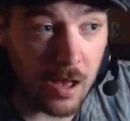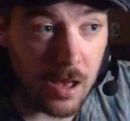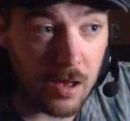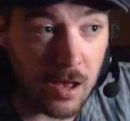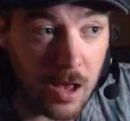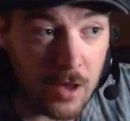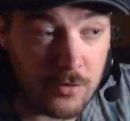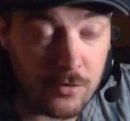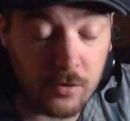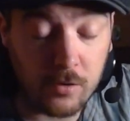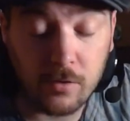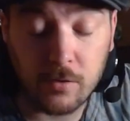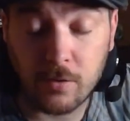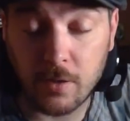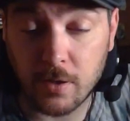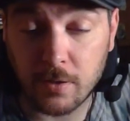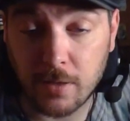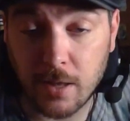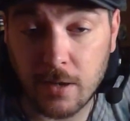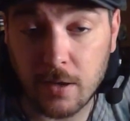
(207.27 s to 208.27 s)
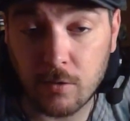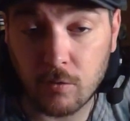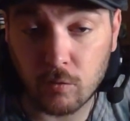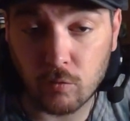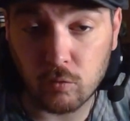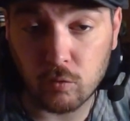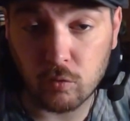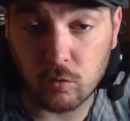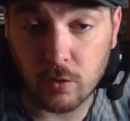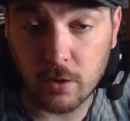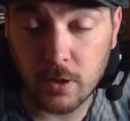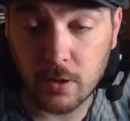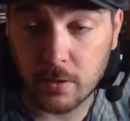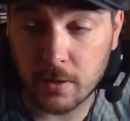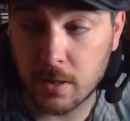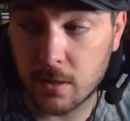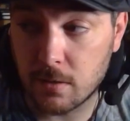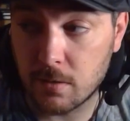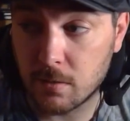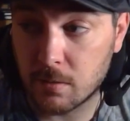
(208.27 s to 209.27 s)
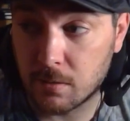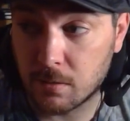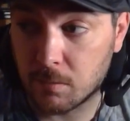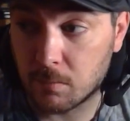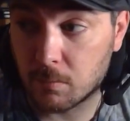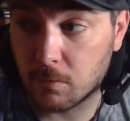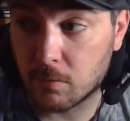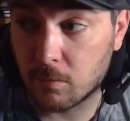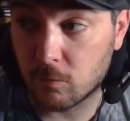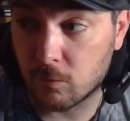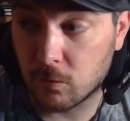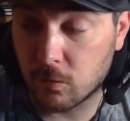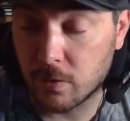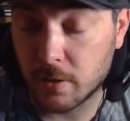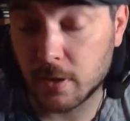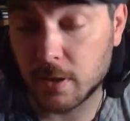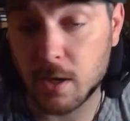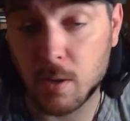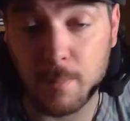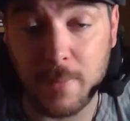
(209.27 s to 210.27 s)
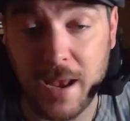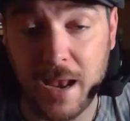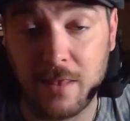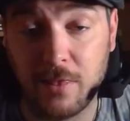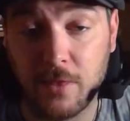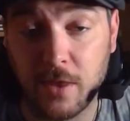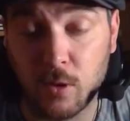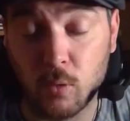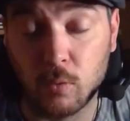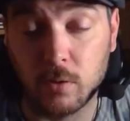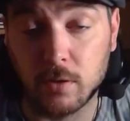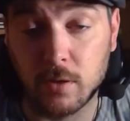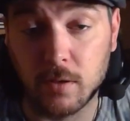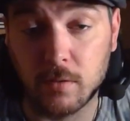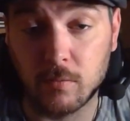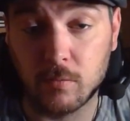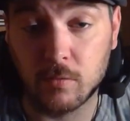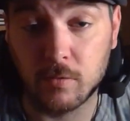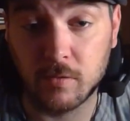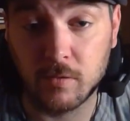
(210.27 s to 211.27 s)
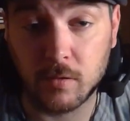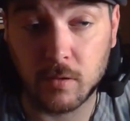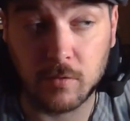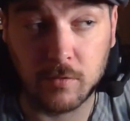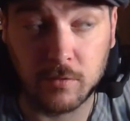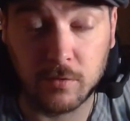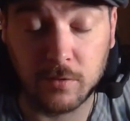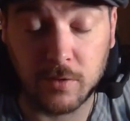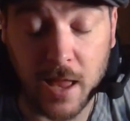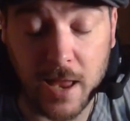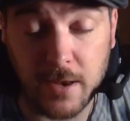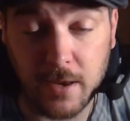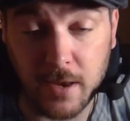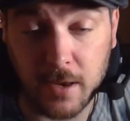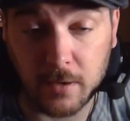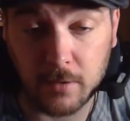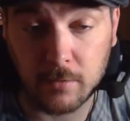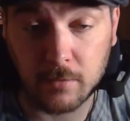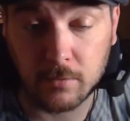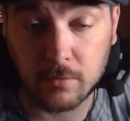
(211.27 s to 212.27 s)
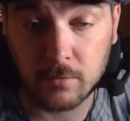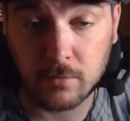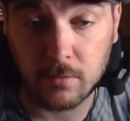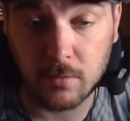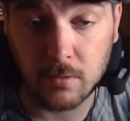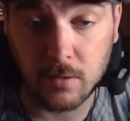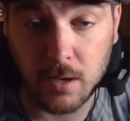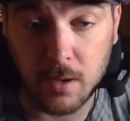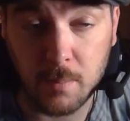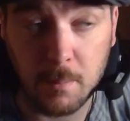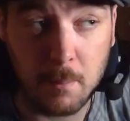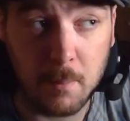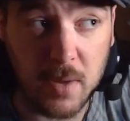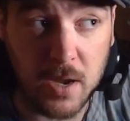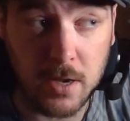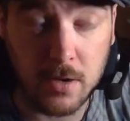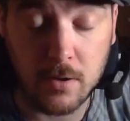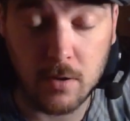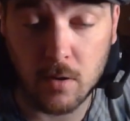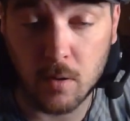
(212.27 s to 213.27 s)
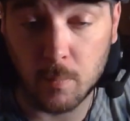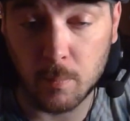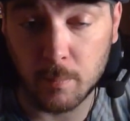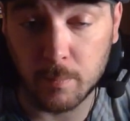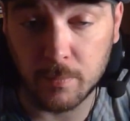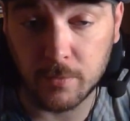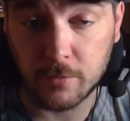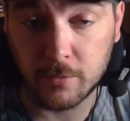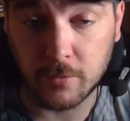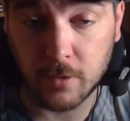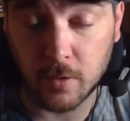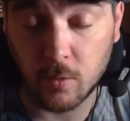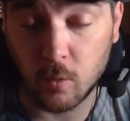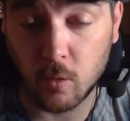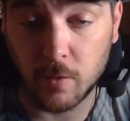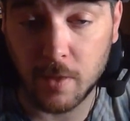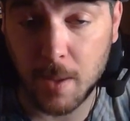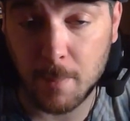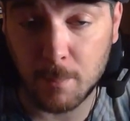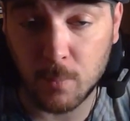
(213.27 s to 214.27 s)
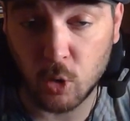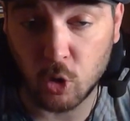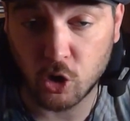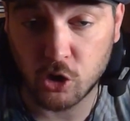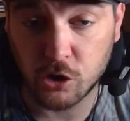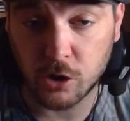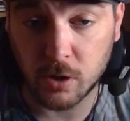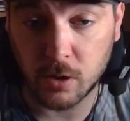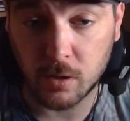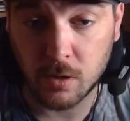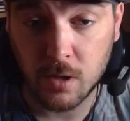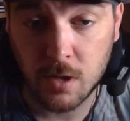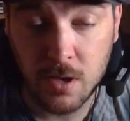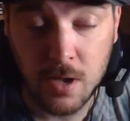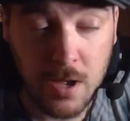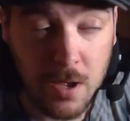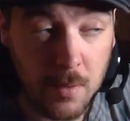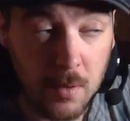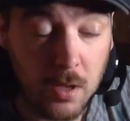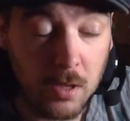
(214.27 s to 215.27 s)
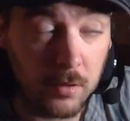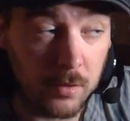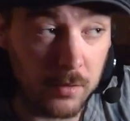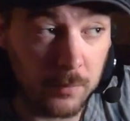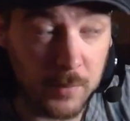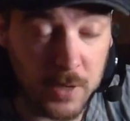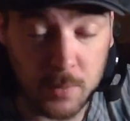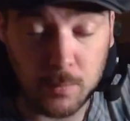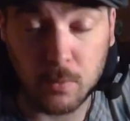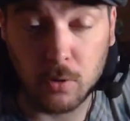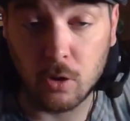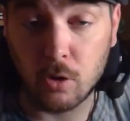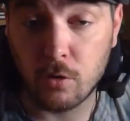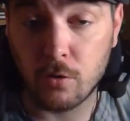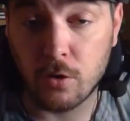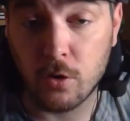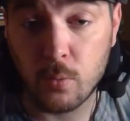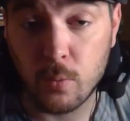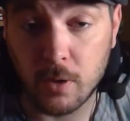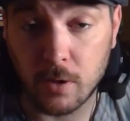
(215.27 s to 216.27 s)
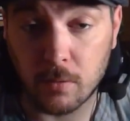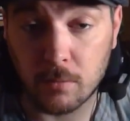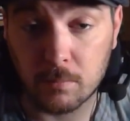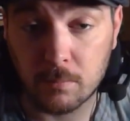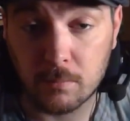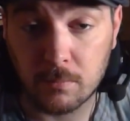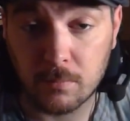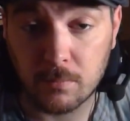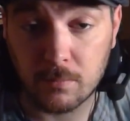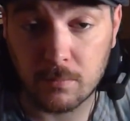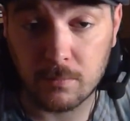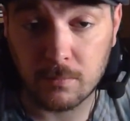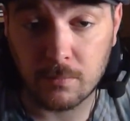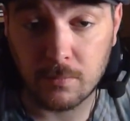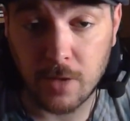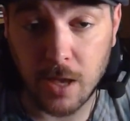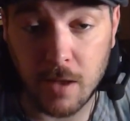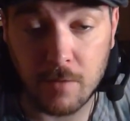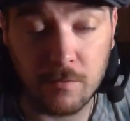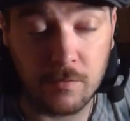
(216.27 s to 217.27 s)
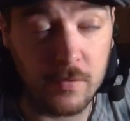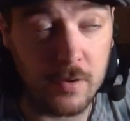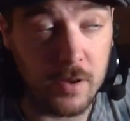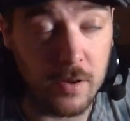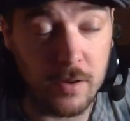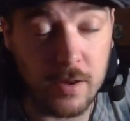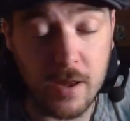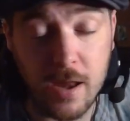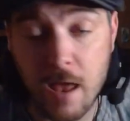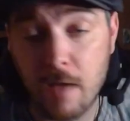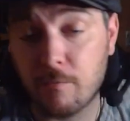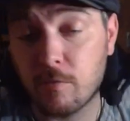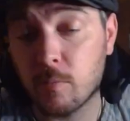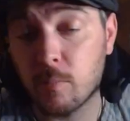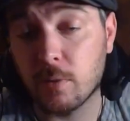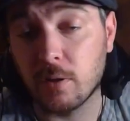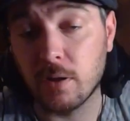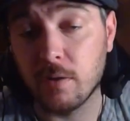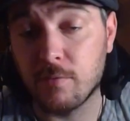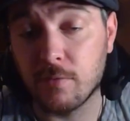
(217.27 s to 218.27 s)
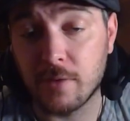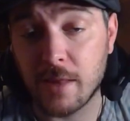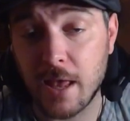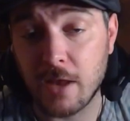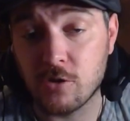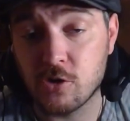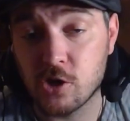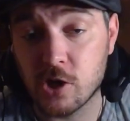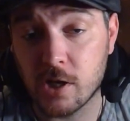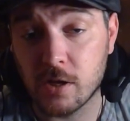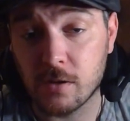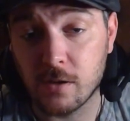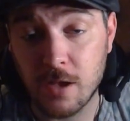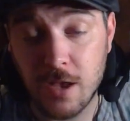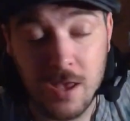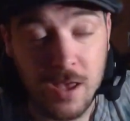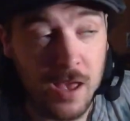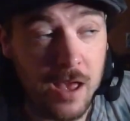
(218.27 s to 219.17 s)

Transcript: I just think that it's really, really a bad thing with the psychics and mediums and all that bullshit people are doing. I've never believed in that shit.